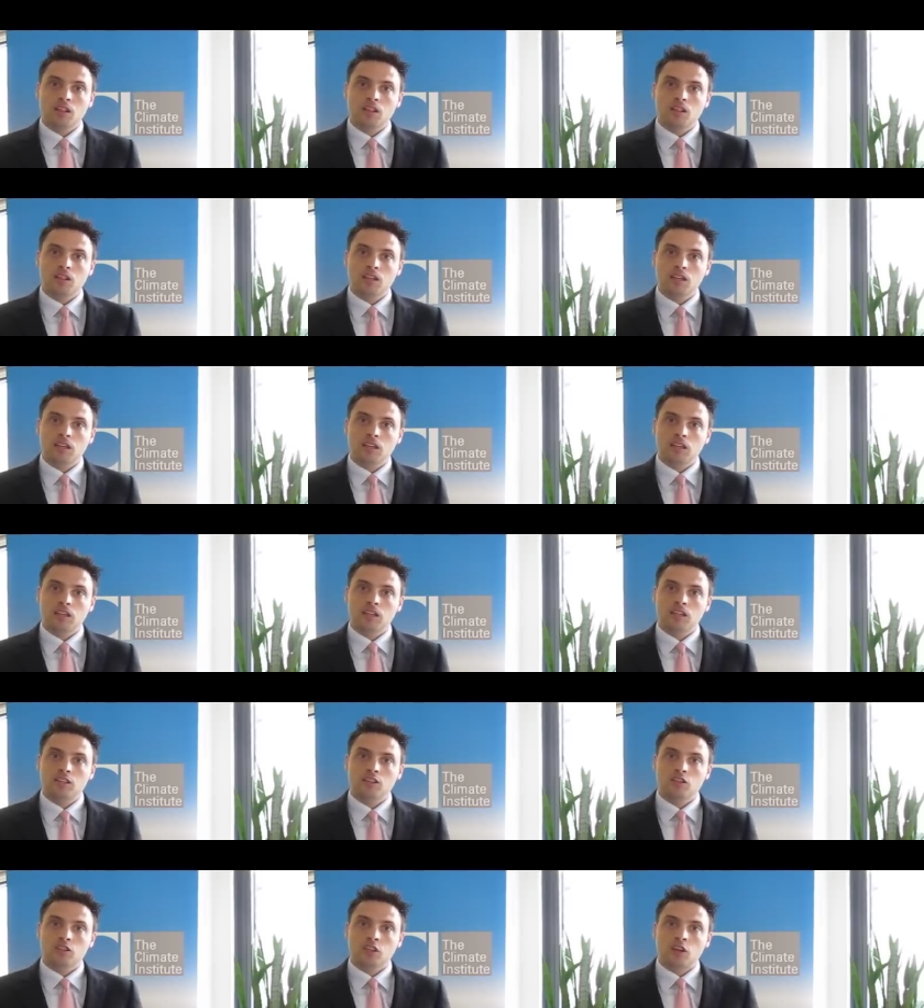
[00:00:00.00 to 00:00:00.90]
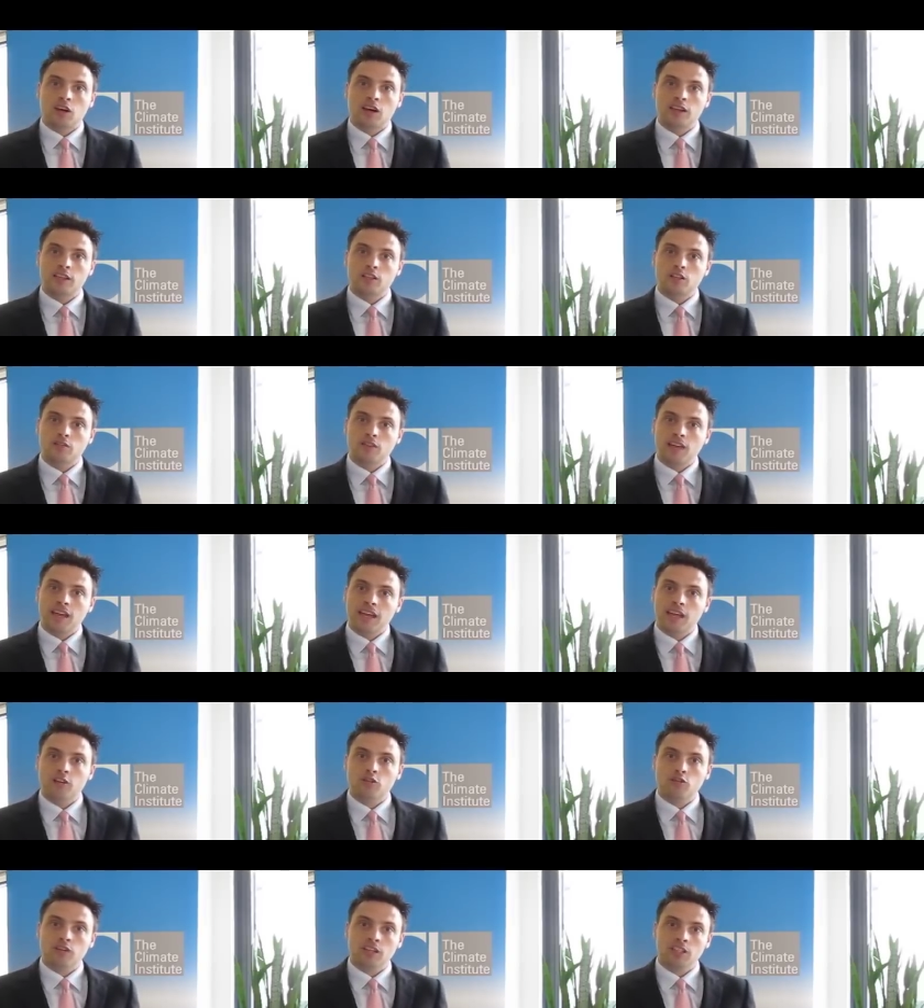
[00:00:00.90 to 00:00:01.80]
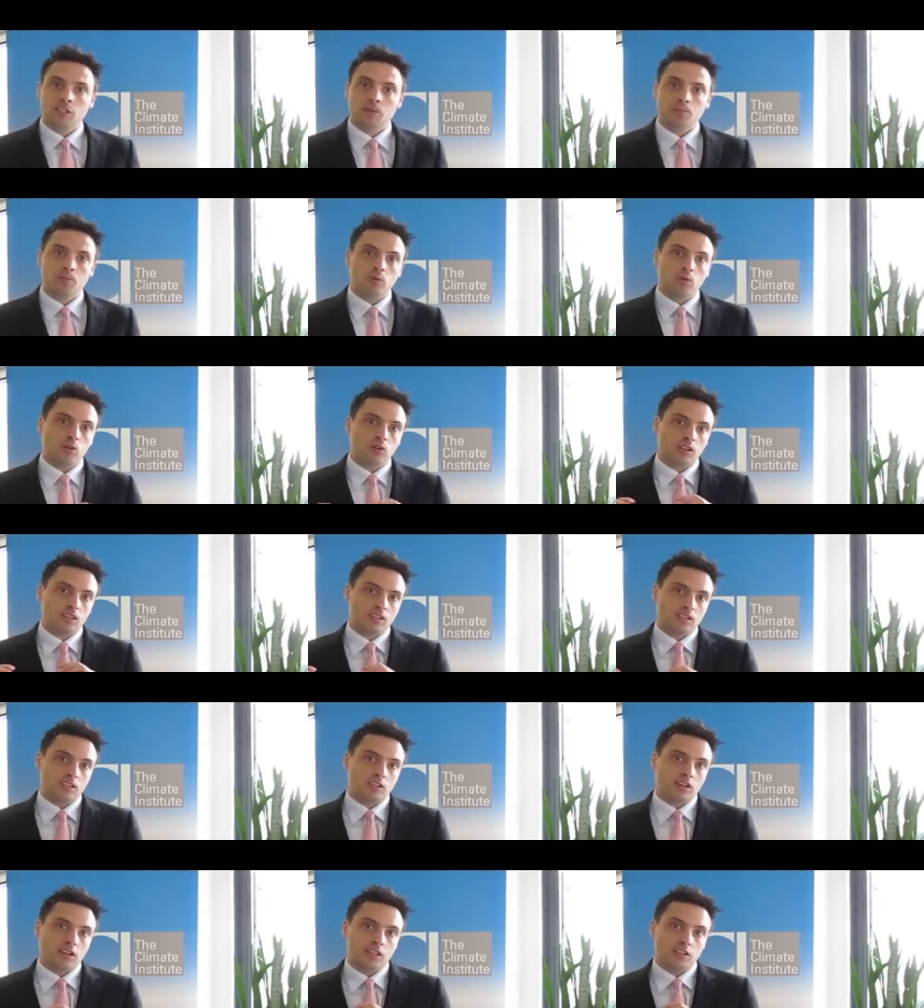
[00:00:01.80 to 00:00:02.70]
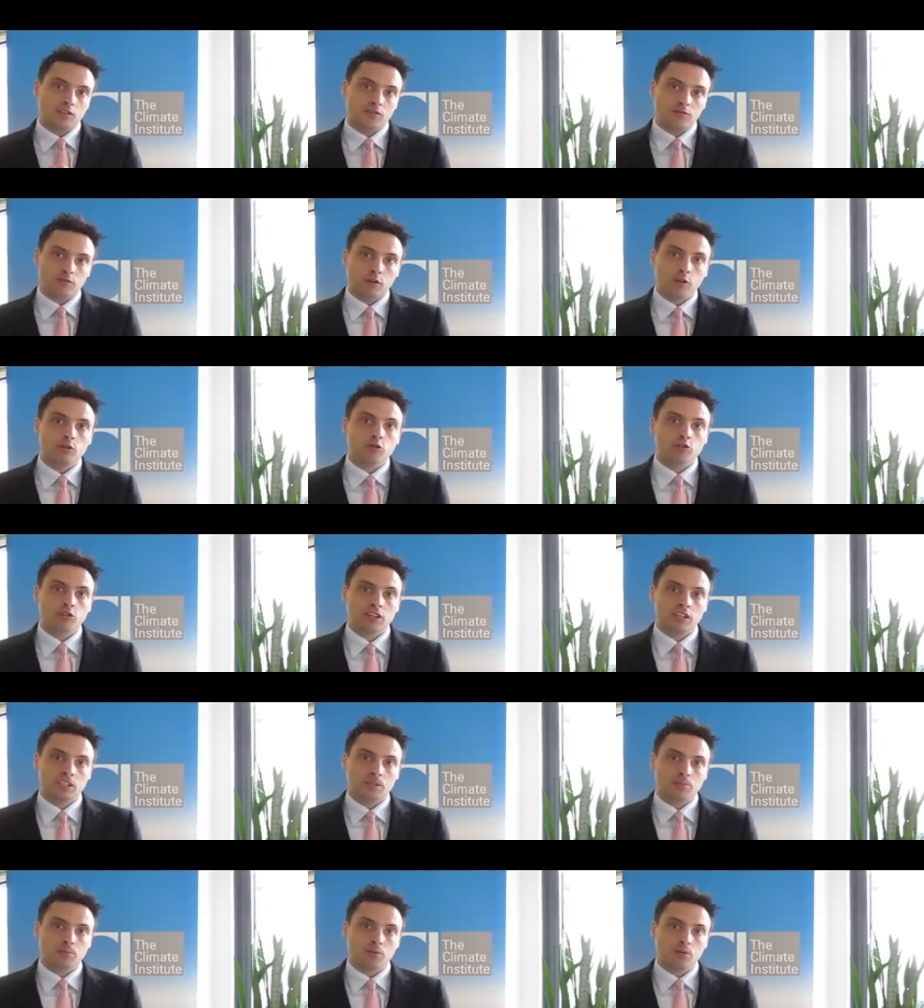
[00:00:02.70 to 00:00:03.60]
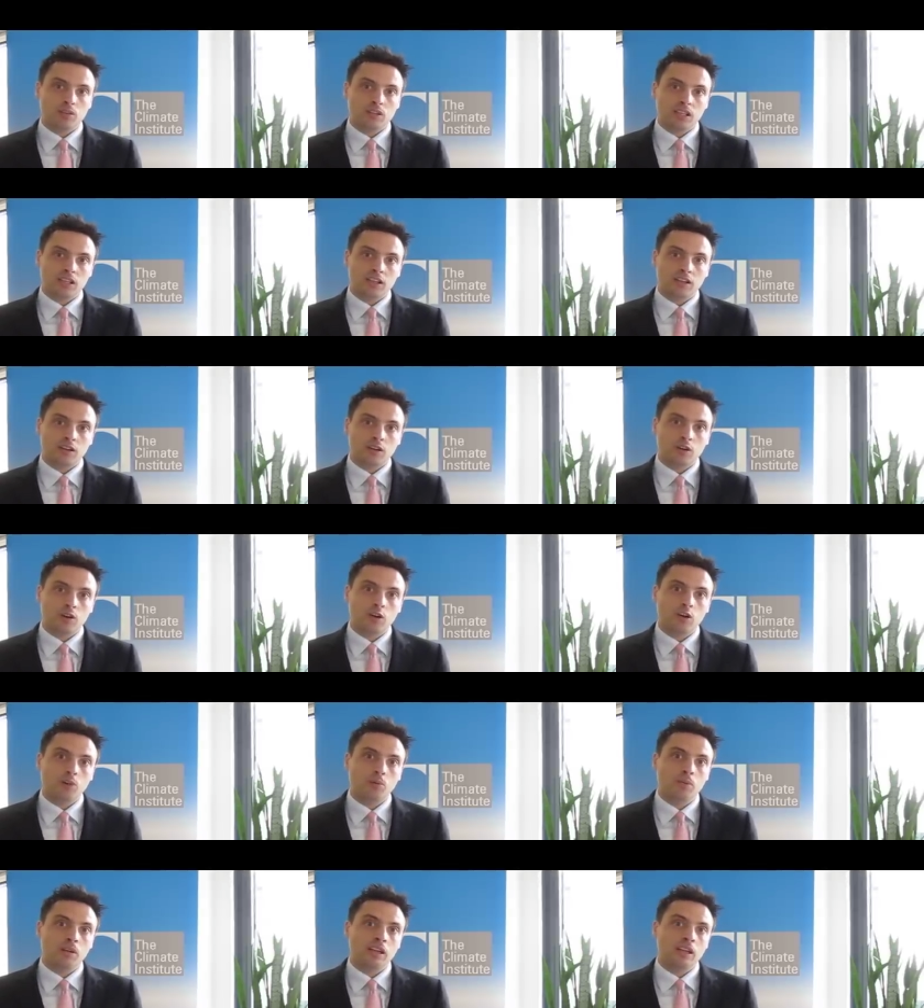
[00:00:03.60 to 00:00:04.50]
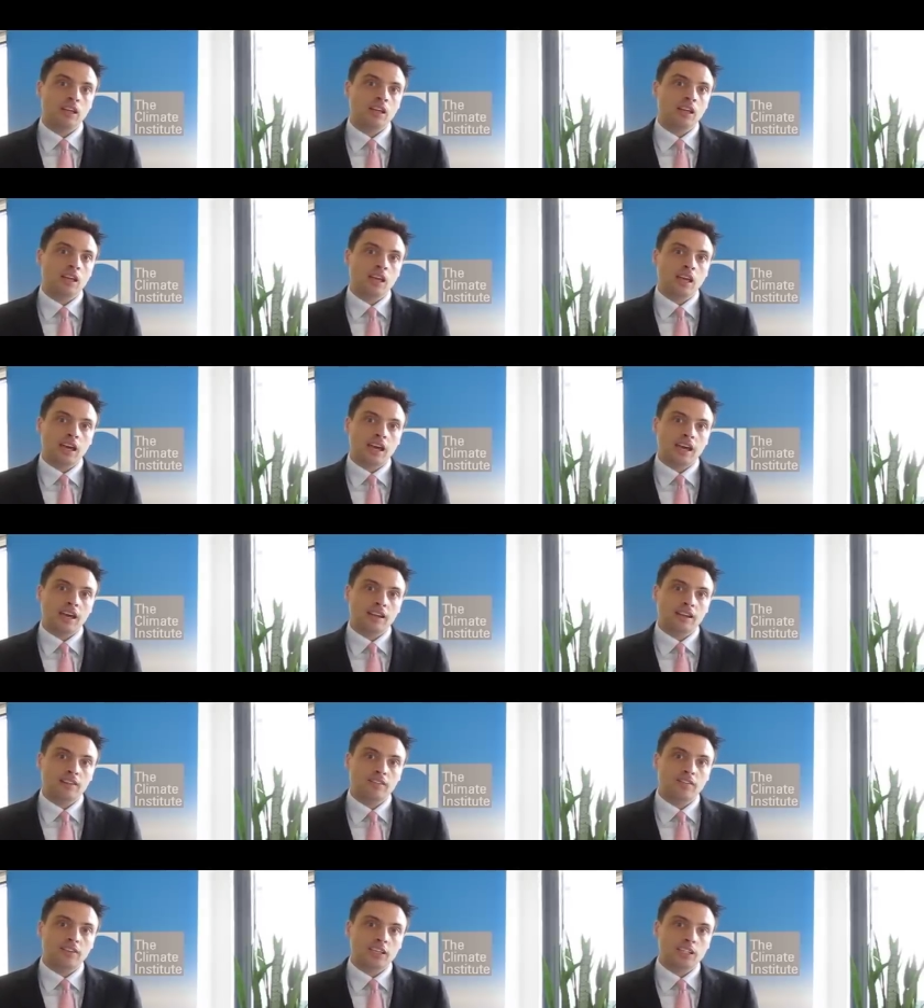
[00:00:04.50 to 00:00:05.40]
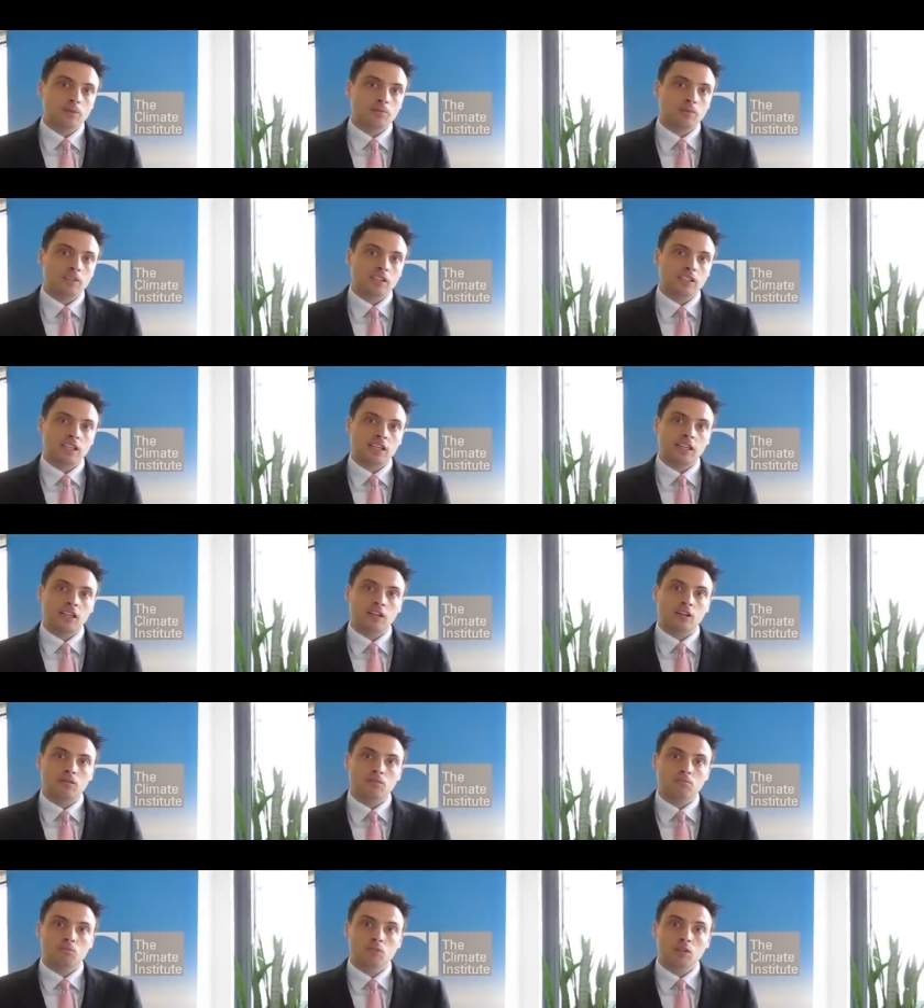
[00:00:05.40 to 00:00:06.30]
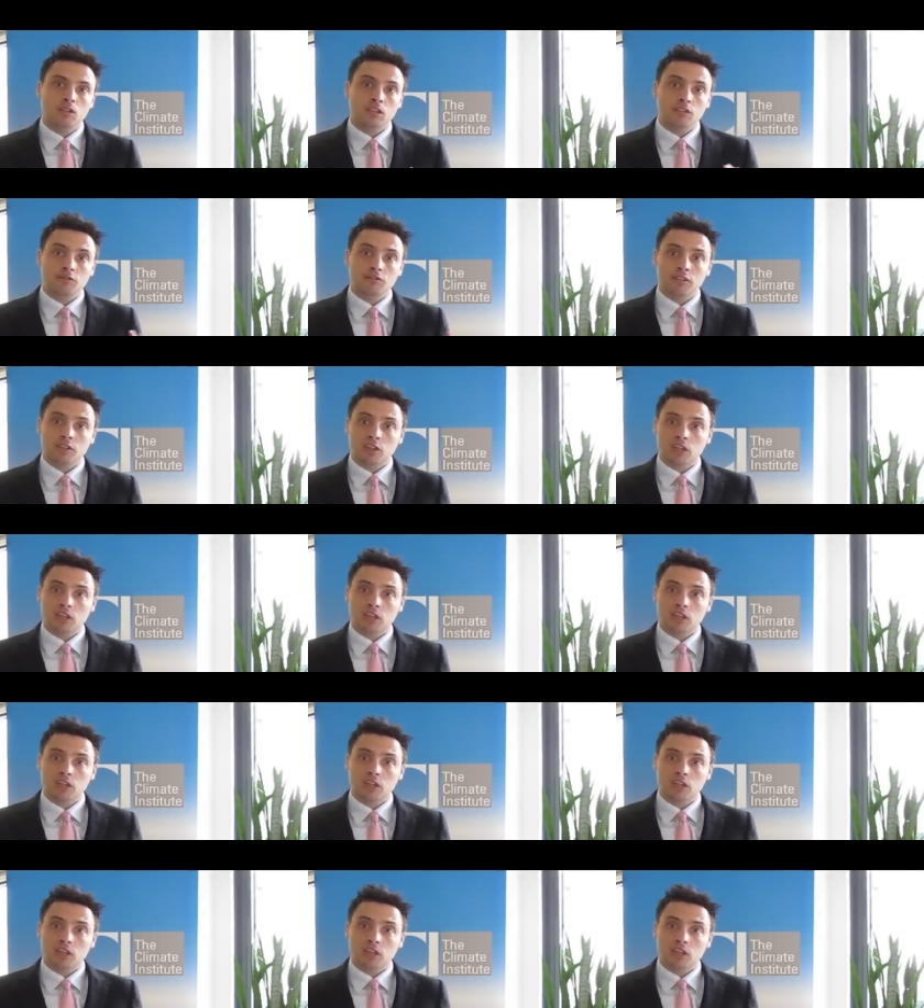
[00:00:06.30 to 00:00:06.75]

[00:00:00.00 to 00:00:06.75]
the size of air transport, the size of road transport in an economy, and investment in different